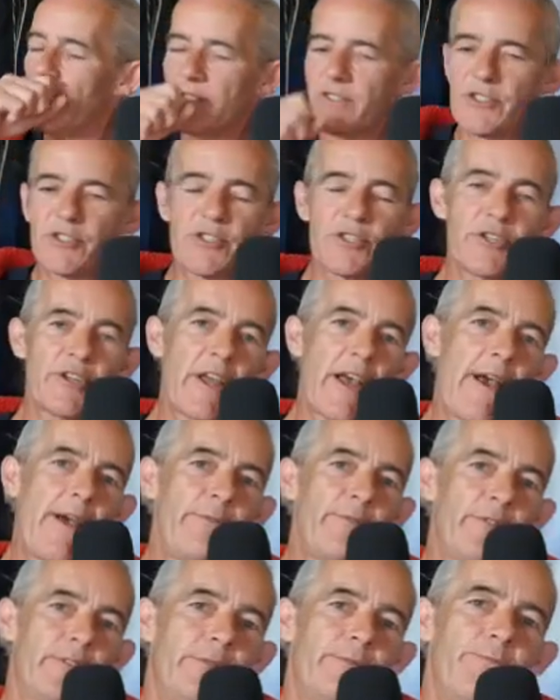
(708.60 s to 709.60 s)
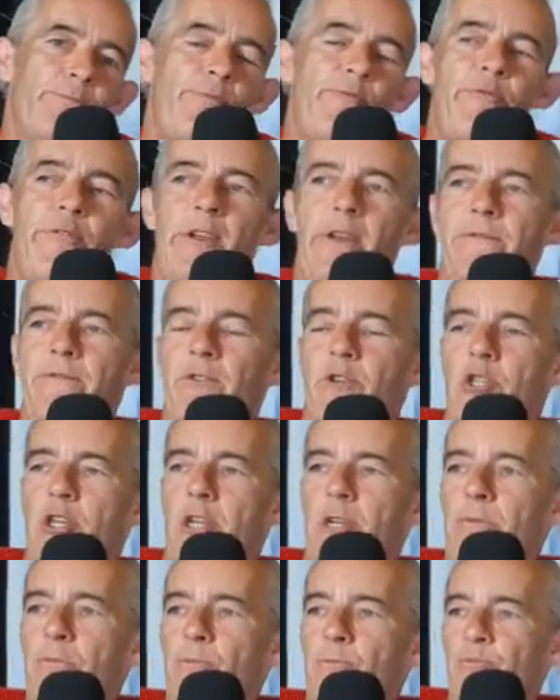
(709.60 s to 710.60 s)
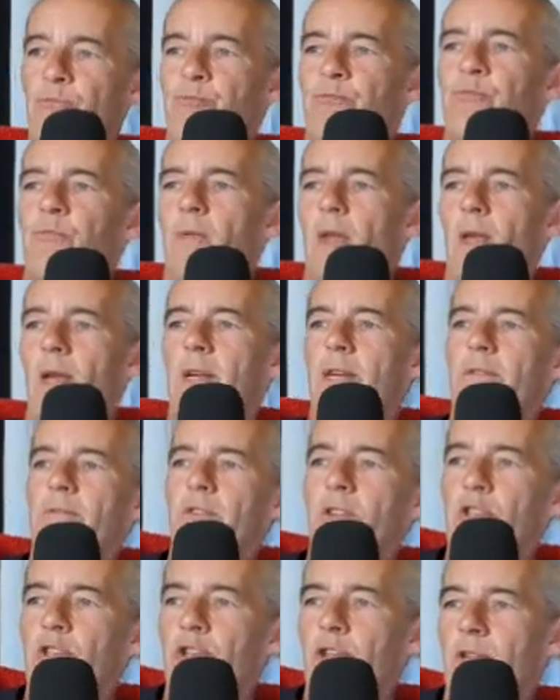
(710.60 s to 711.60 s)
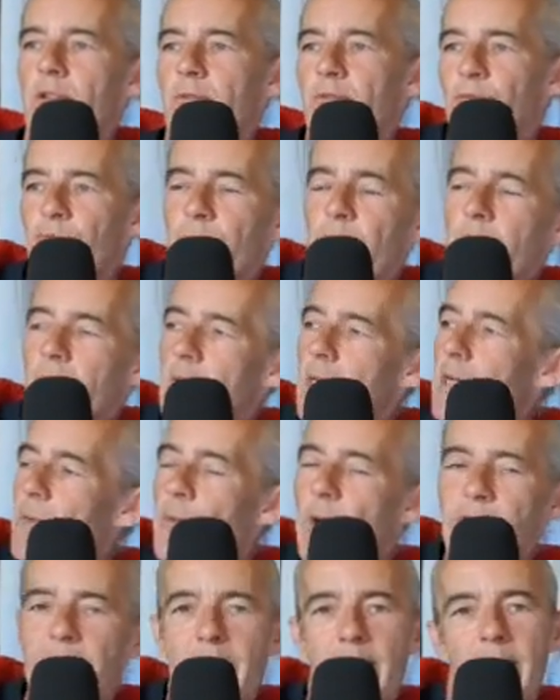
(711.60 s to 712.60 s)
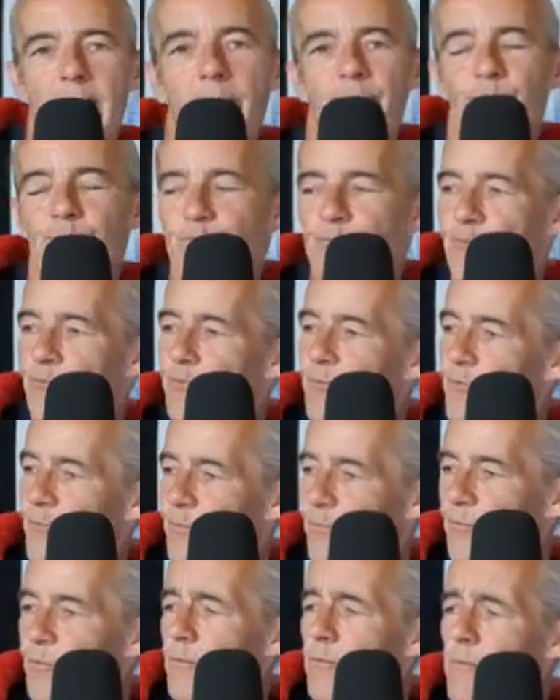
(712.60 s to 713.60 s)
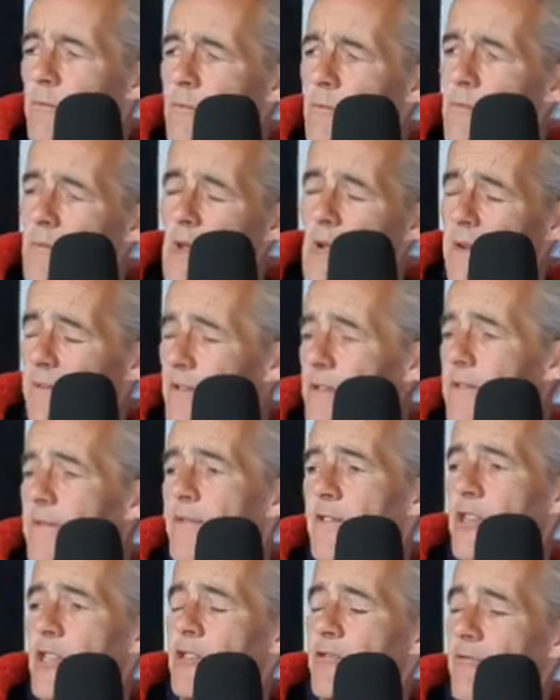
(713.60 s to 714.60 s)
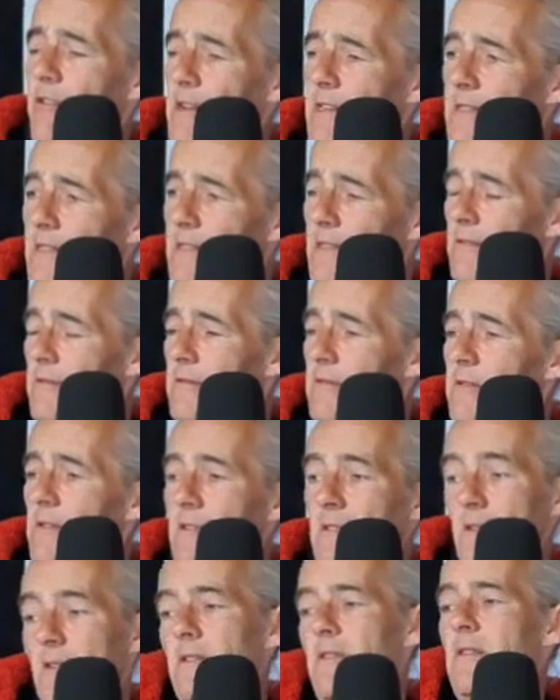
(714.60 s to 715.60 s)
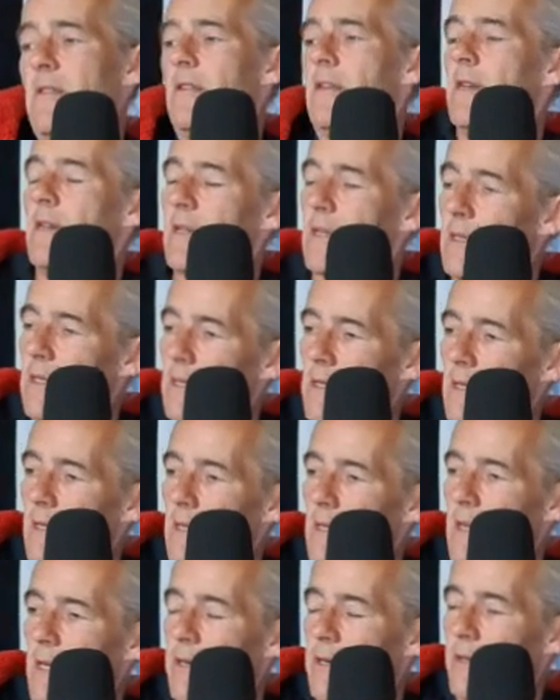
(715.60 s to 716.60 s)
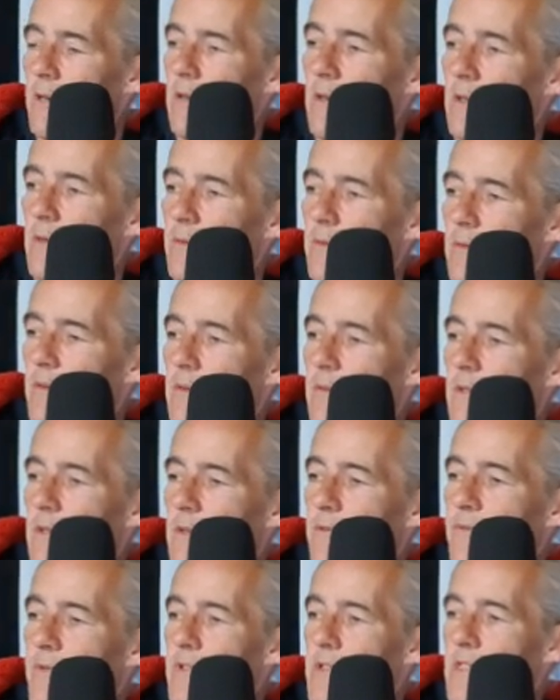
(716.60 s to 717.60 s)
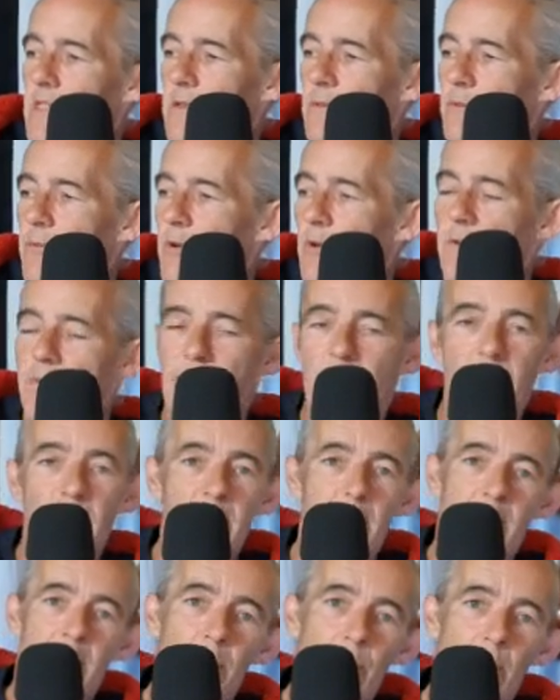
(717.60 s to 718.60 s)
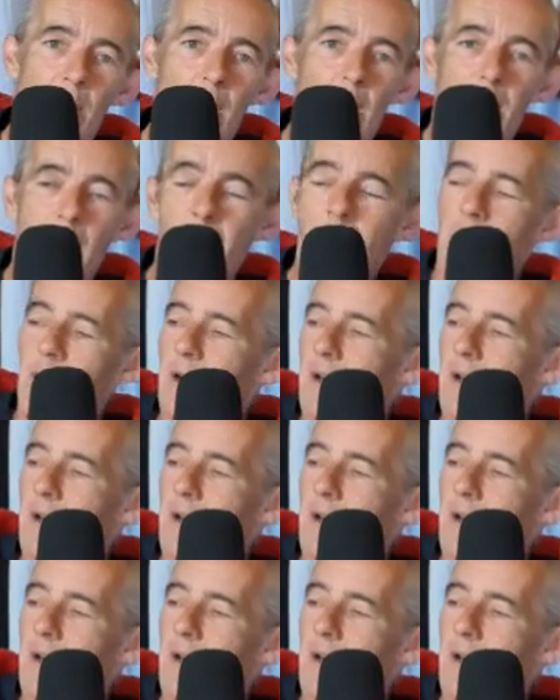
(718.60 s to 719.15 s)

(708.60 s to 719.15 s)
So there you have it. Fly fishing. An adventure in the making. I have 2 fishing rods, so I don't know, I'll convince some poor fucker to come along.